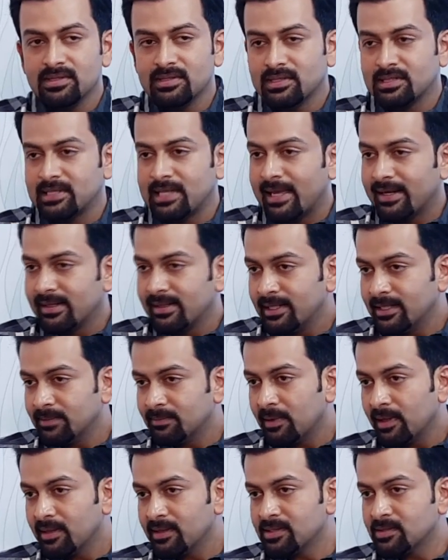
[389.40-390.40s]
the
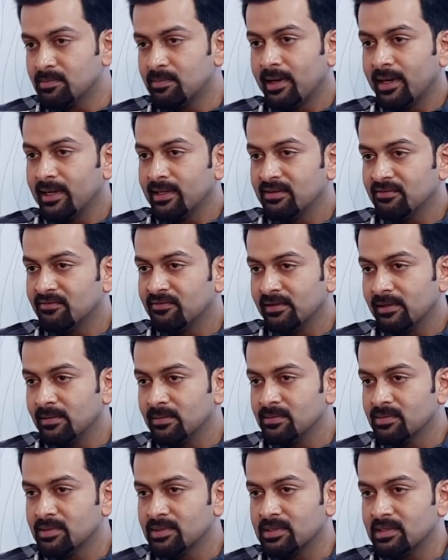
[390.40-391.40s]
satellite players buy the
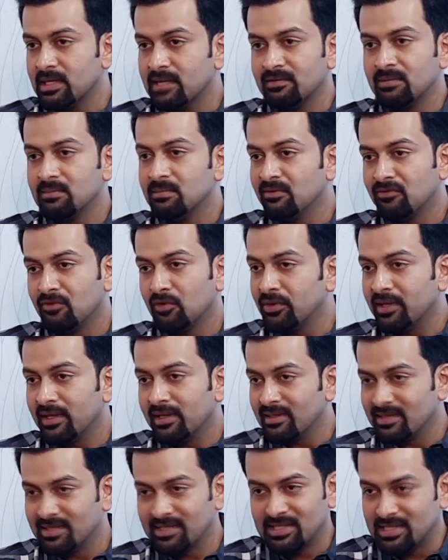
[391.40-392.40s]
films even before
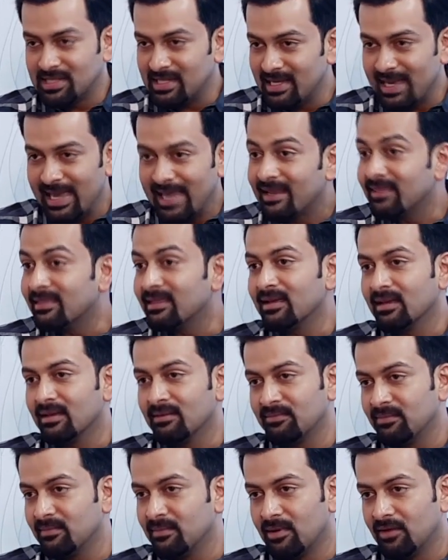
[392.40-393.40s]
they hmm. see
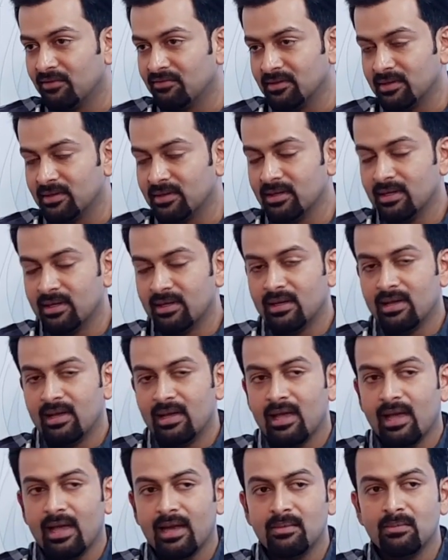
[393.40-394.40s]
anything hmm. of it.
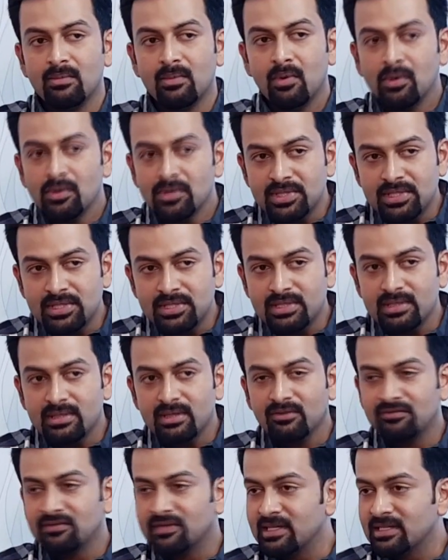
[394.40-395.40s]
And most
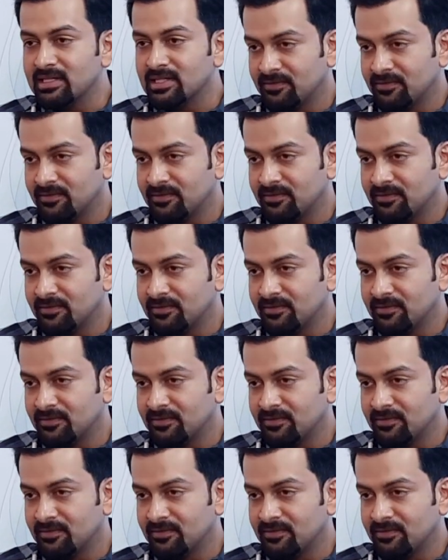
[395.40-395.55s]
of these